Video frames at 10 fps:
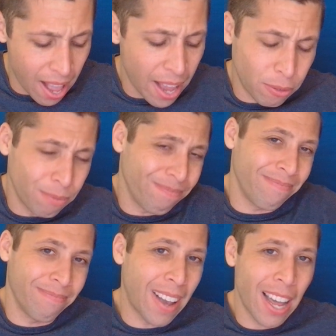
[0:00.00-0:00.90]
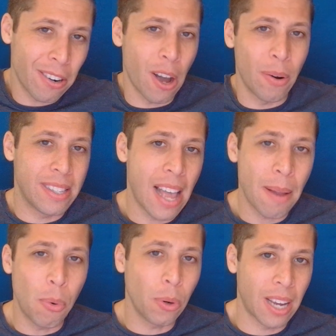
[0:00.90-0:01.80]
don't know. Is that
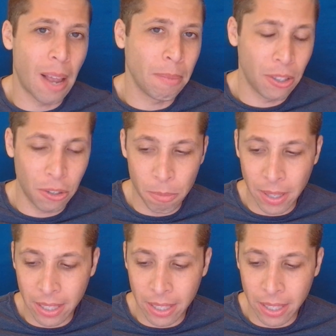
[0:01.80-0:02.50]
more time consuming?